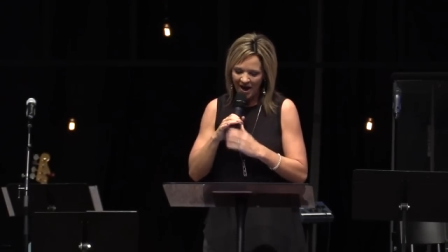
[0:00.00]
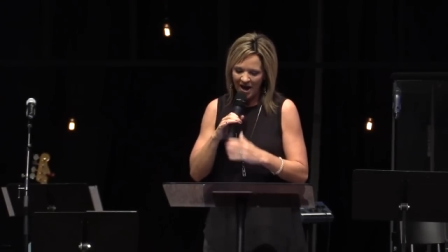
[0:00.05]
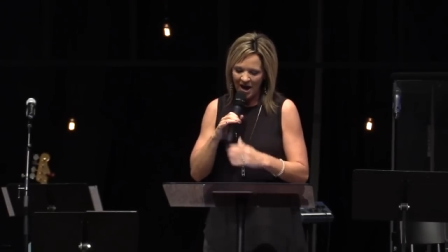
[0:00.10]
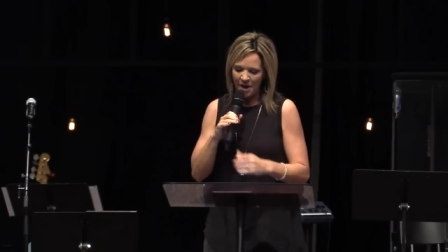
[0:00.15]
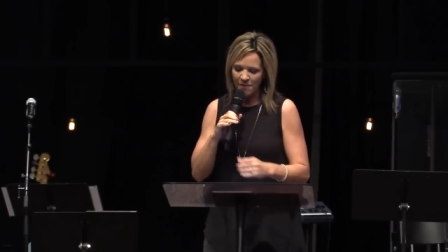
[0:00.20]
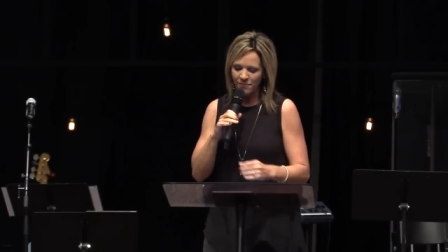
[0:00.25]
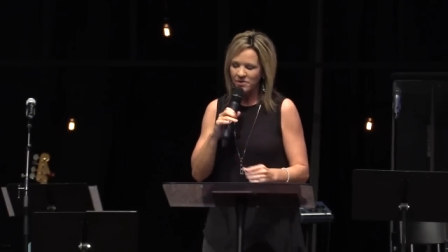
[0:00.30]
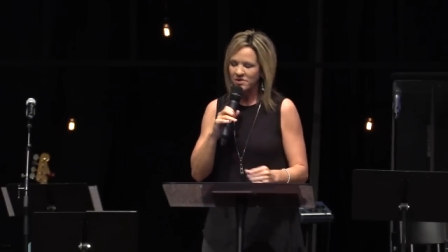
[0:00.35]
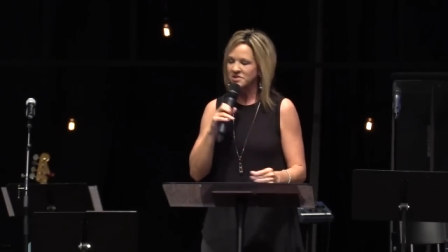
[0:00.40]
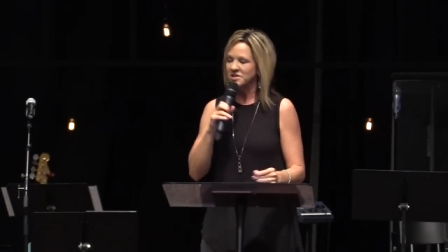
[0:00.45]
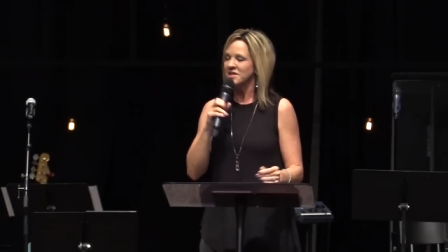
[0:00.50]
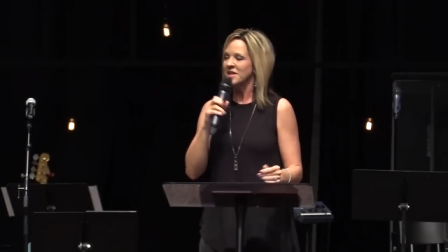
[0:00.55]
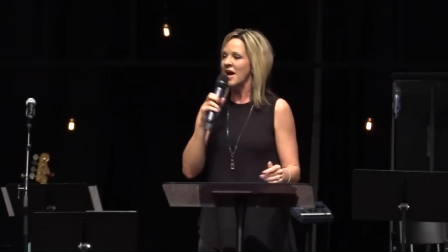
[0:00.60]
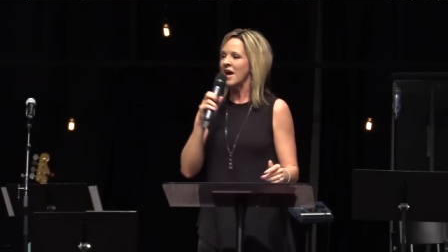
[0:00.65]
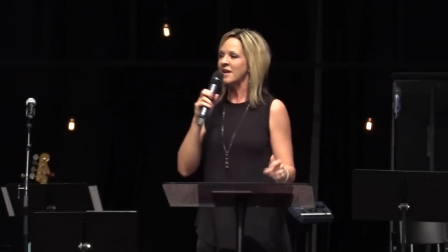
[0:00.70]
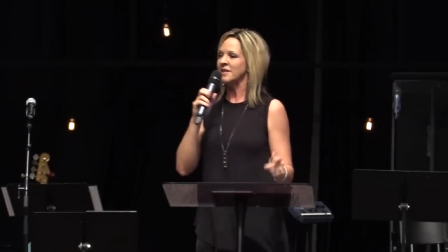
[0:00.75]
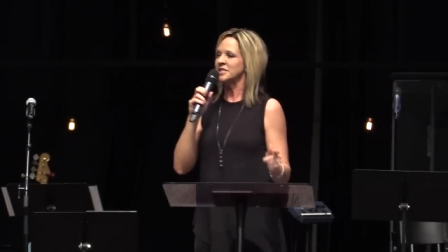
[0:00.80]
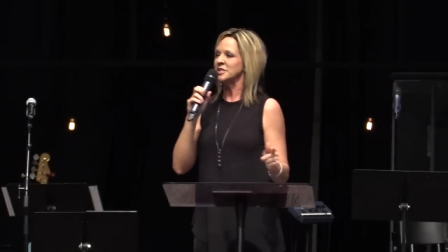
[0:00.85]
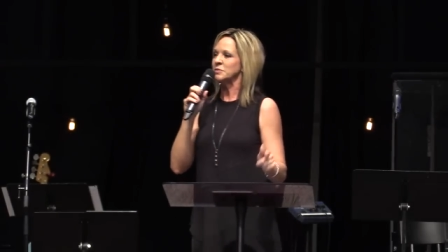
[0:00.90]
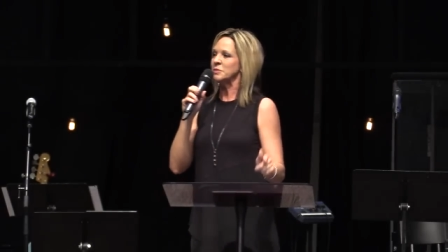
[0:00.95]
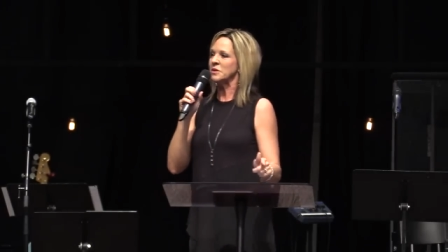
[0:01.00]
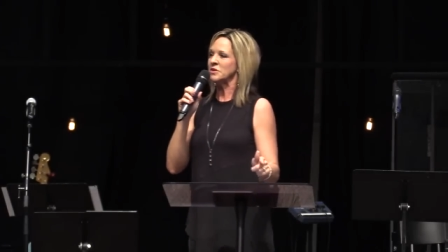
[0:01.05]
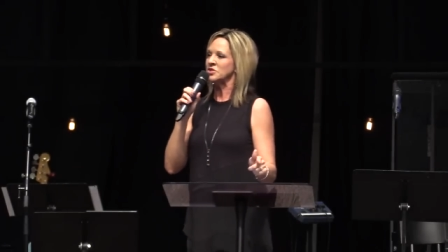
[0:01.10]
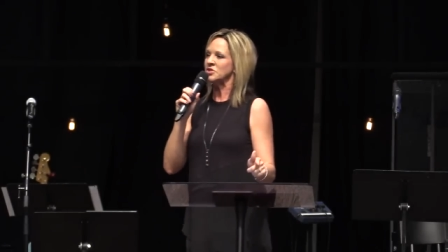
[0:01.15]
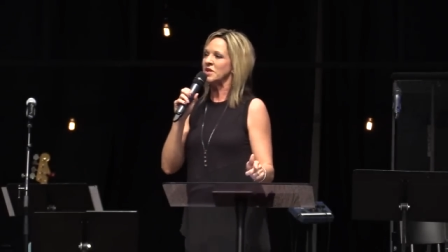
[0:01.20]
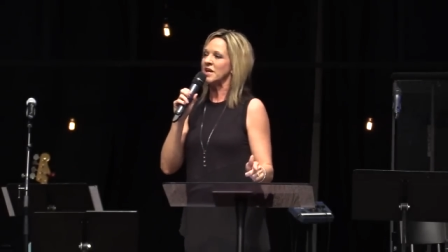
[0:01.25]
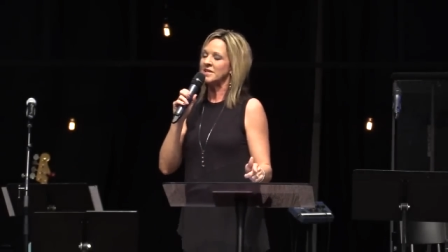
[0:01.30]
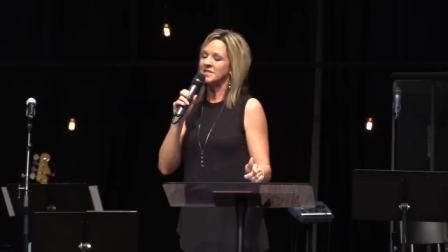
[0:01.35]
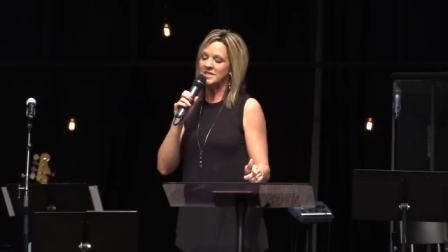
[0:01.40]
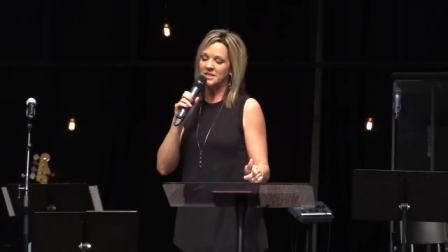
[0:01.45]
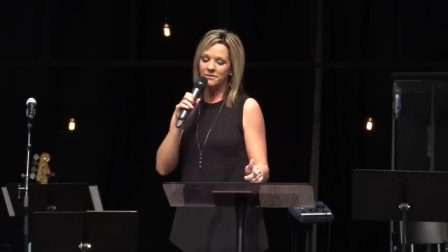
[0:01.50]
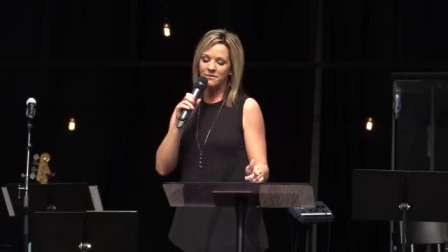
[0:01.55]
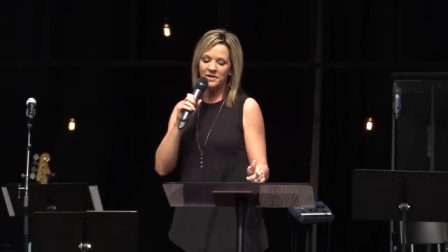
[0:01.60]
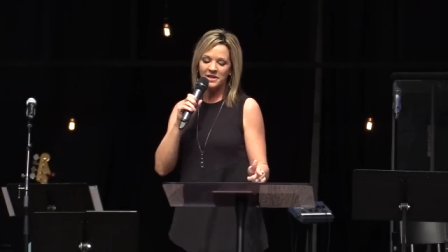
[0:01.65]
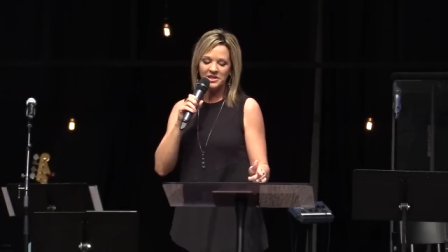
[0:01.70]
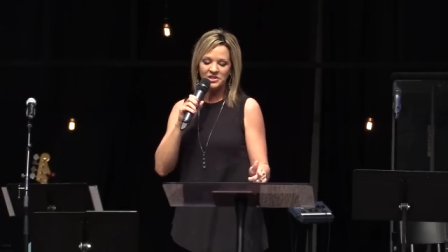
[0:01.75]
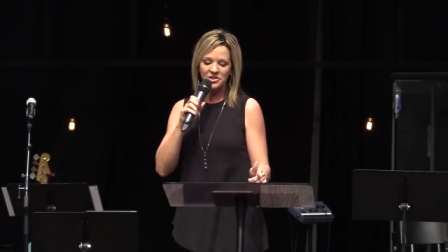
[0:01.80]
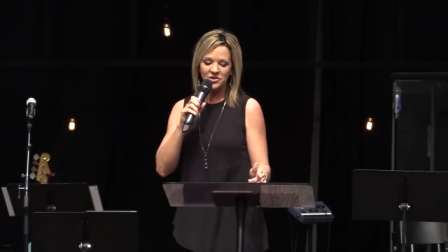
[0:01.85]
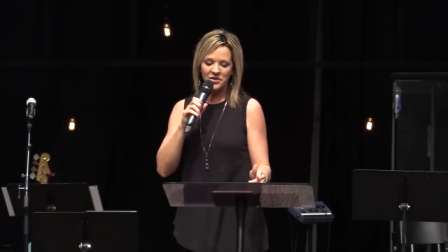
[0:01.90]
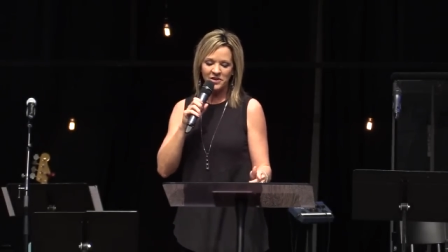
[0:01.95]
Um, there's a lot of spiritual
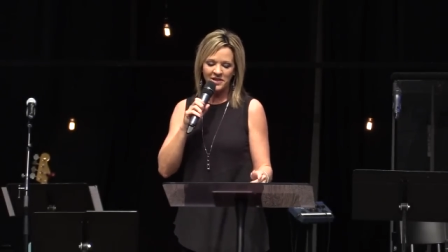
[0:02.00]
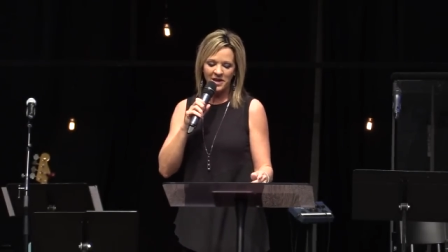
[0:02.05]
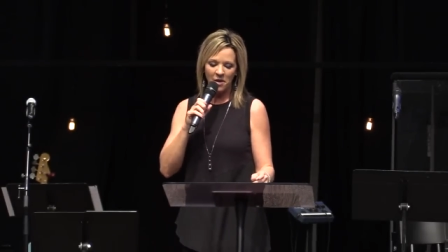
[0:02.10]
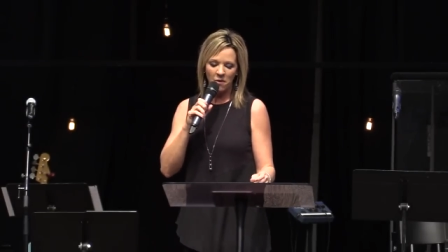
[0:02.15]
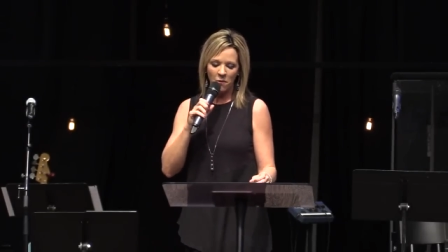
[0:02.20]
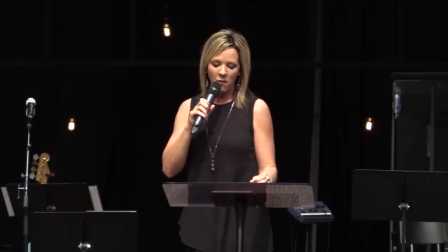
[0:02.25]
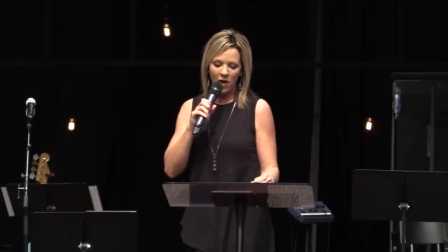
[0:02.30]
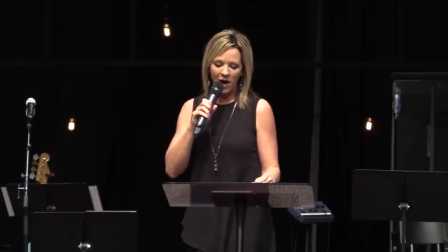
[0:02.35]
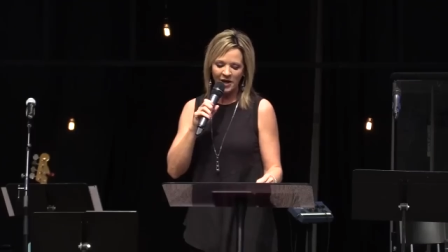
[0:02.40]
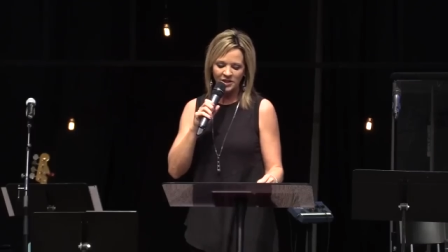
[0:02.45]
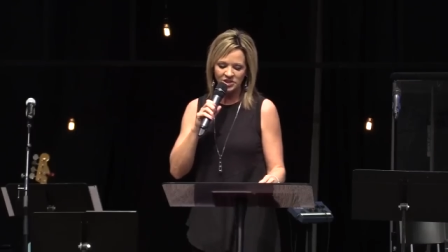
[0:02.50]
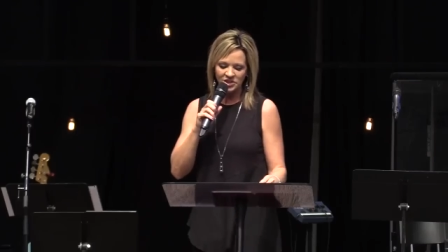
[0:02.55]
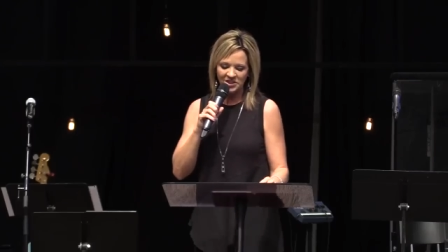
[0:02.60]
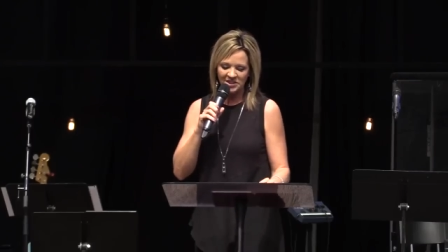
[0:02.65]
activity during that watch.